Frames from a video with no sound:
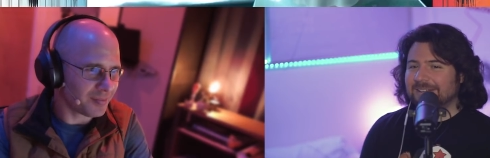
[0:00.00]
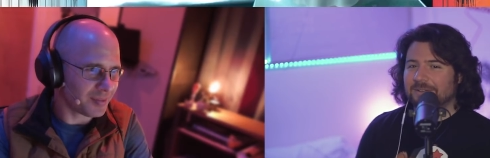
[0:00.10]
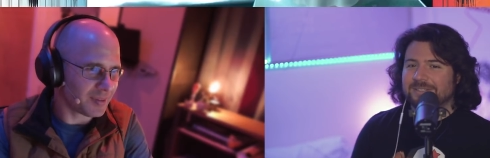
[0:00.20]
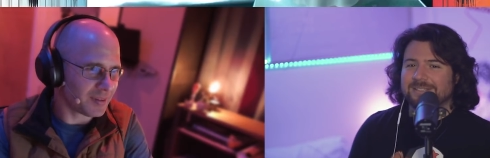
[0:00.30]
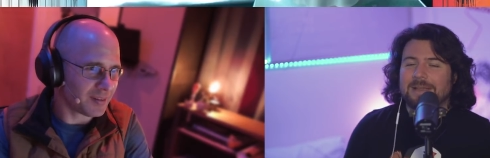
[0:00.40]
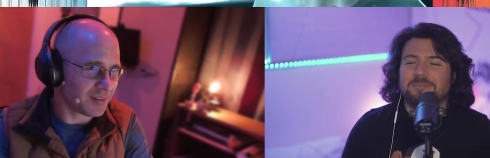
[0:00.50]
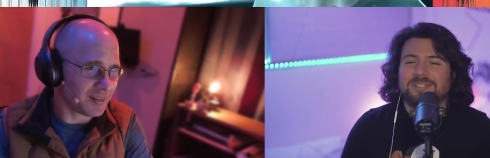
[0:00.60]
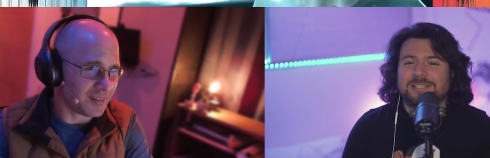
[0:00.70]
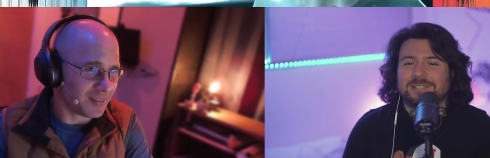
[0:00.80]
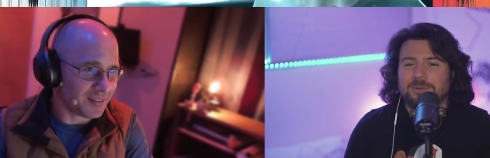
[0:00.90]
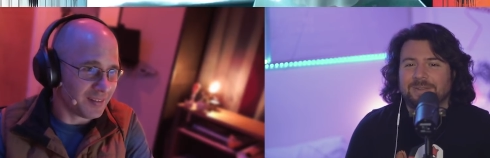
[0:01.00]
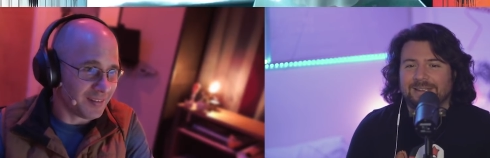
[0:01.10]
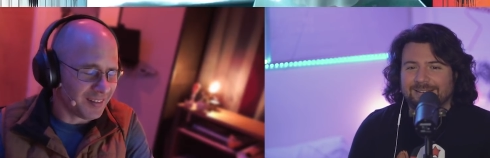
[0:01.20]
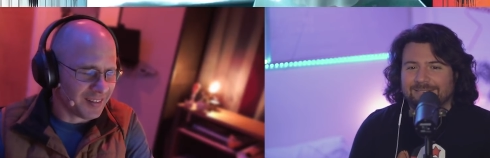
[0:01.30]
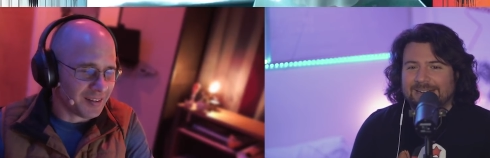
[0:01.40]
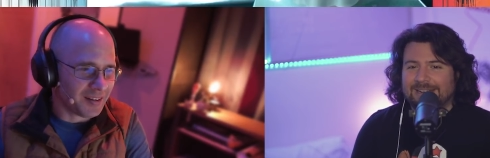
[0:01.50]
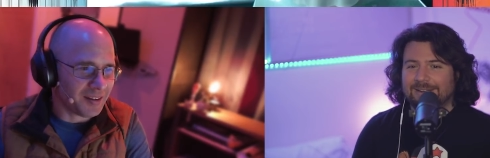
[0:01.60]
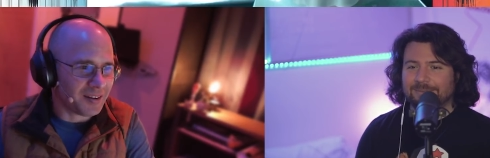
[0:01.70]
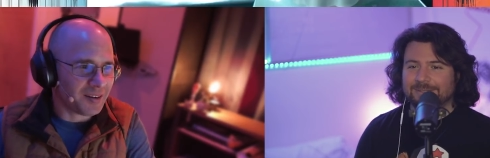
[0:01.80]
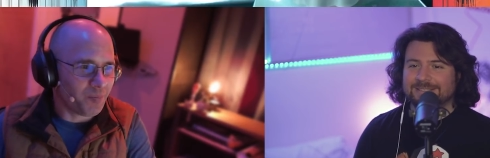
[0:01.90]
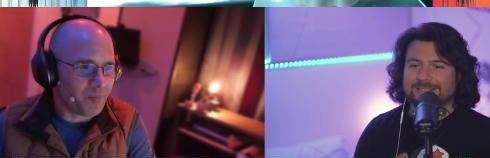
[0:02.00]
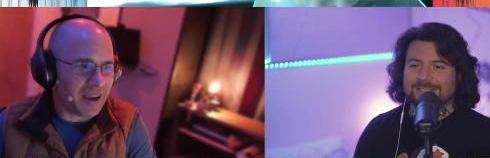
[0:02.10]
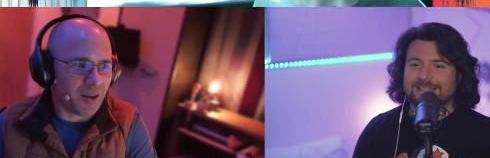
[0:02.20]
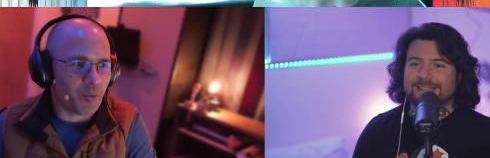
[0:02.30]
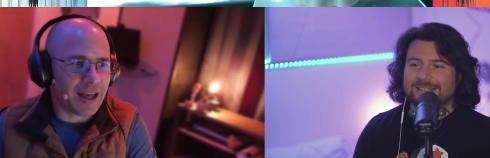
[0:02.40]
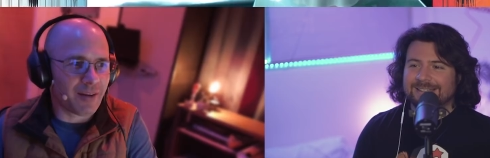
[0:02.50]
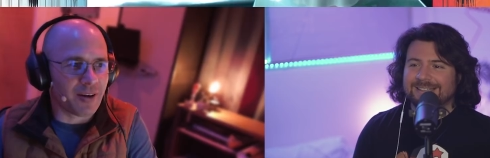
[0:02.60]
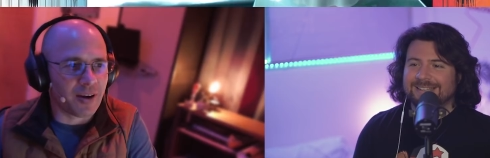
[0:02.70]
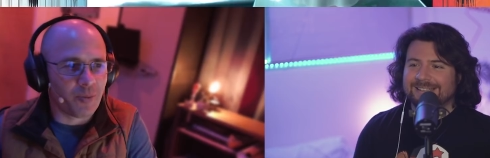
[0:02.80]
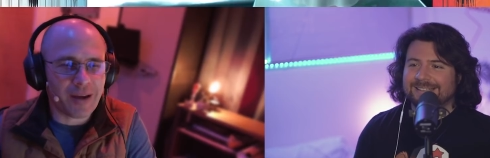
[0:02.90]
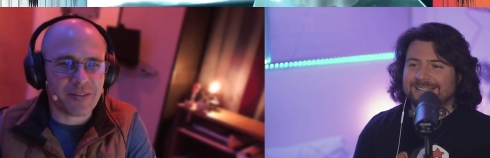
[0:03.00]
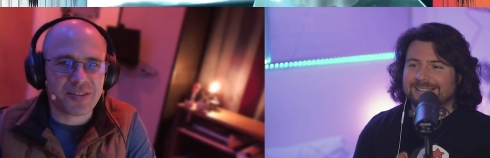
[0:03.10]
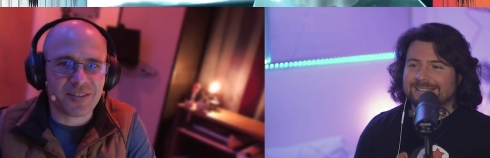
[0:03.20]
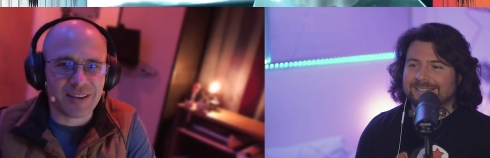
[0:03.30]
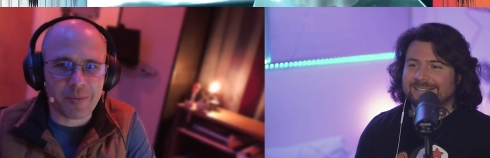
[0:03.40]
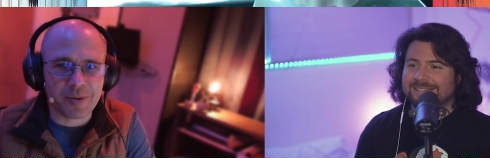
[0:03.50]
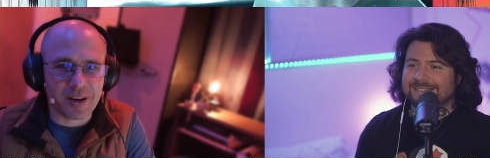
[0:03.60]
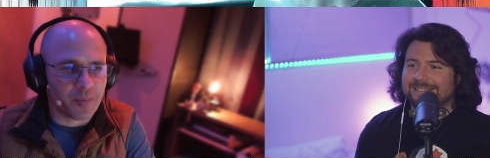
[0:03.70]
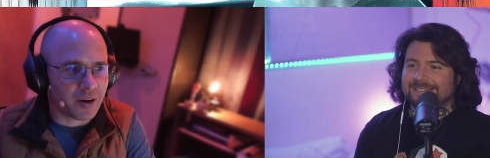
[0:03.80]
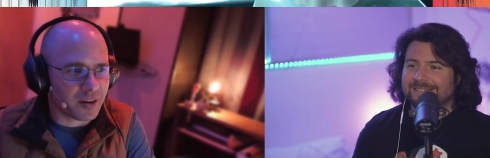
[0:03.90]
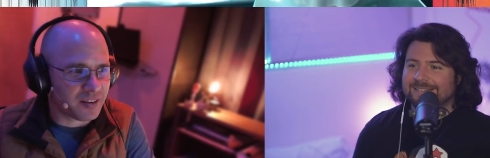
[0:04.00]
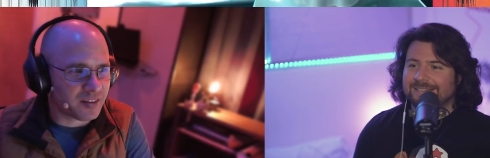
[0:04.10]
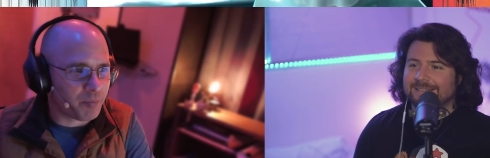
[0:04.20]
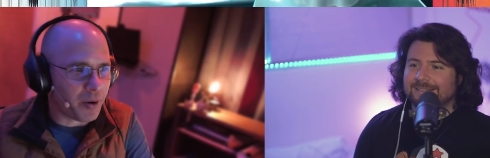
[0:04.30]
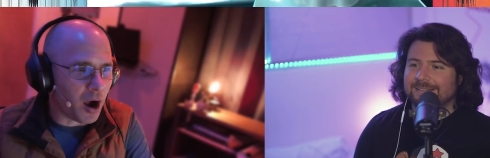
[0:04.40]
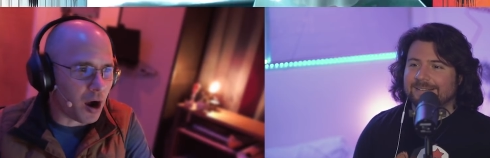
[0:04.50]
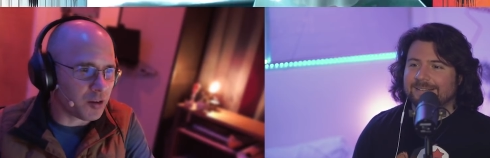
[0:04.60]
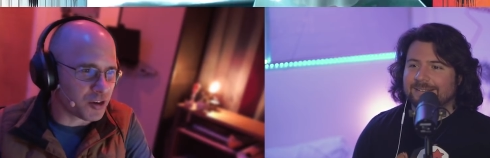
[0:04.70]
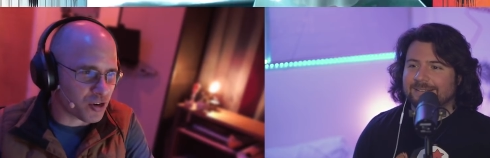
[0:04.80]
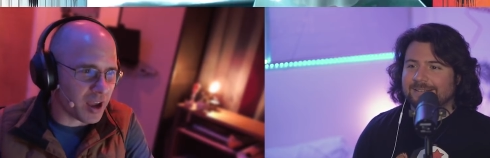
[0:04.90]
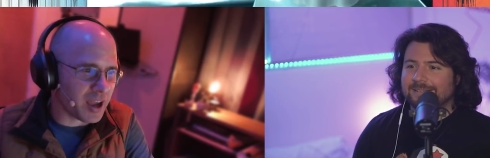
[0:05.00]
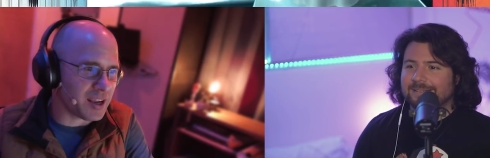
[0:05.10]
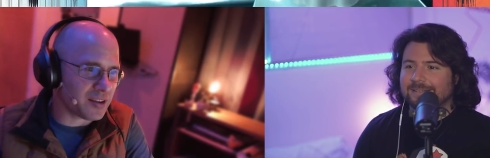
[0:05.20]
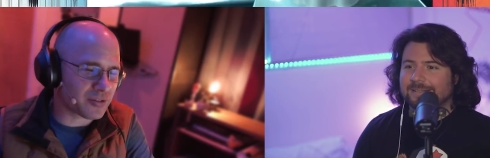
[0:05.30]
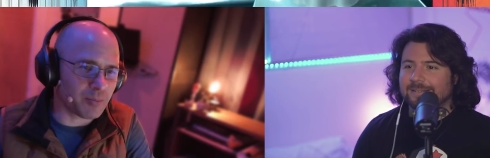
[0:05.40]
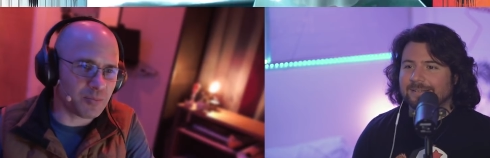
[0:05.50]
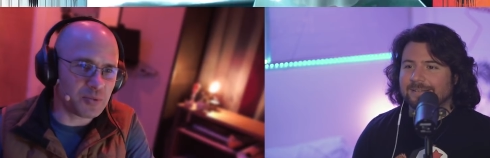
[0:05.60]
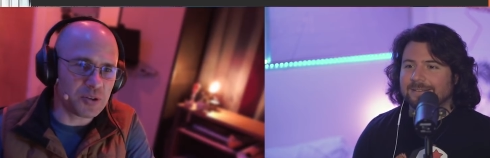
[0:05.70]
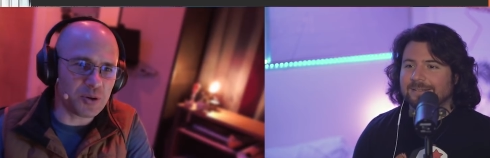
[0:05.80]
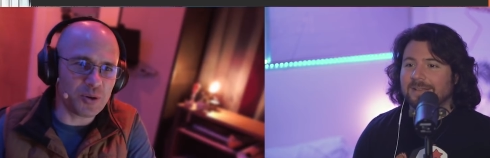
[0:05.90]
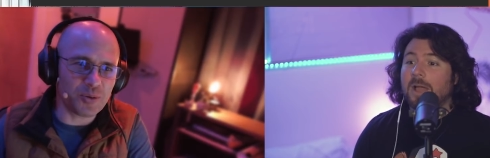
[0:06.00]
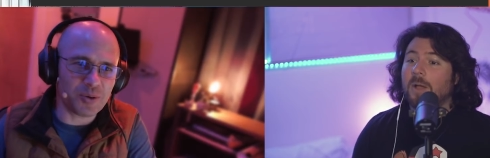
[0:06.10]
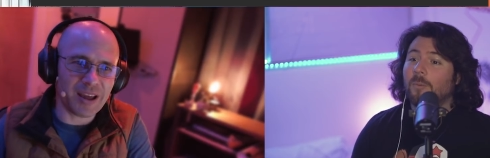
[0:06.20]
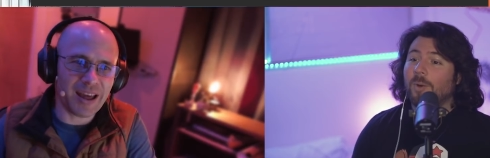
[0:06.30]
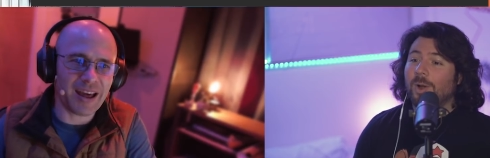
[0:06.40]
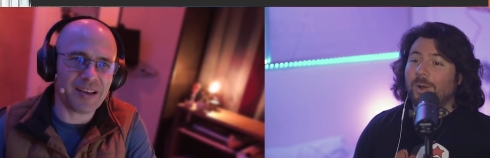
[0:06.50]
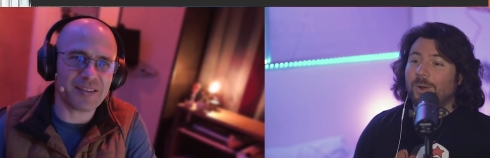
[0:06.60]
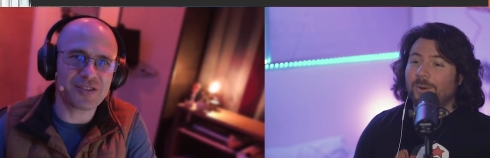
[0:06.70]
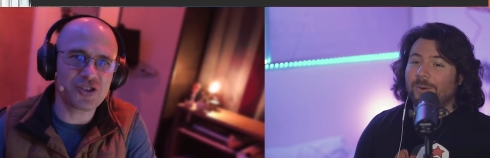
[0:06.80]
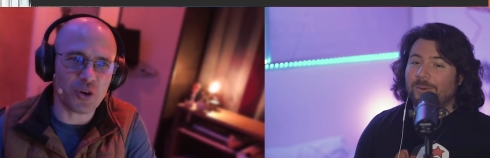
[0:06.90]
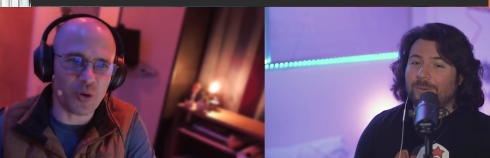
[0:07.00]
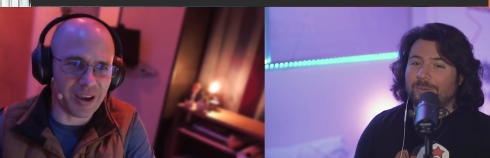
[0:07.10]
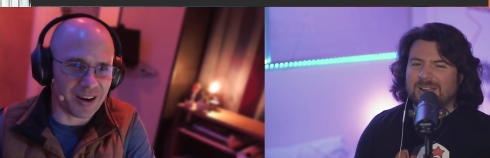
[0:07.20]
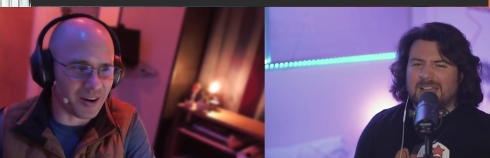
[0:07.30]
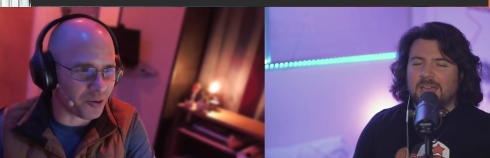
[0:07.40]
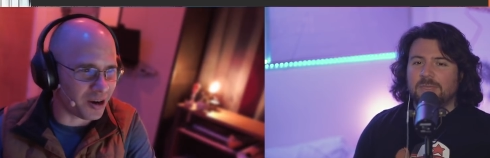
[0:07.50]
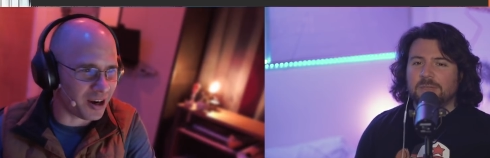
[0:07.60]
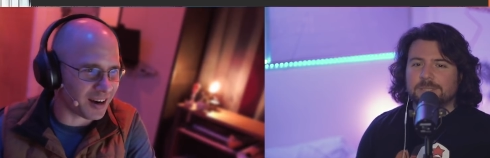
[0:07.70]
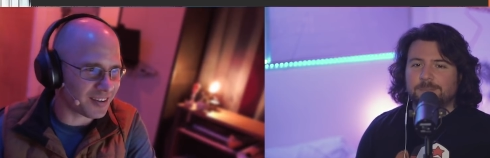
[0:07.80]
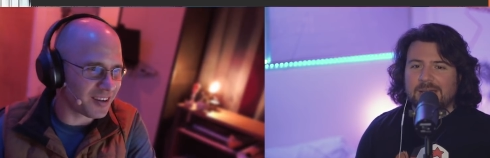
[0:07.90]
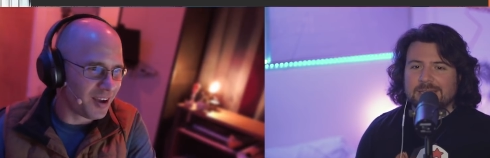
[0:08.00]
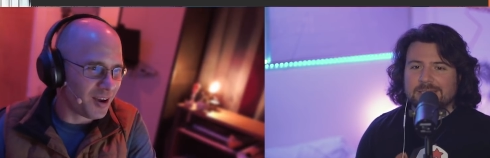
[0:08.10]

Speaker 1: you know just i'm just assuming right now which is... man
Speaker 2: we have a we have a celebrity among us paul atreides from dune has Woo! joined our ranks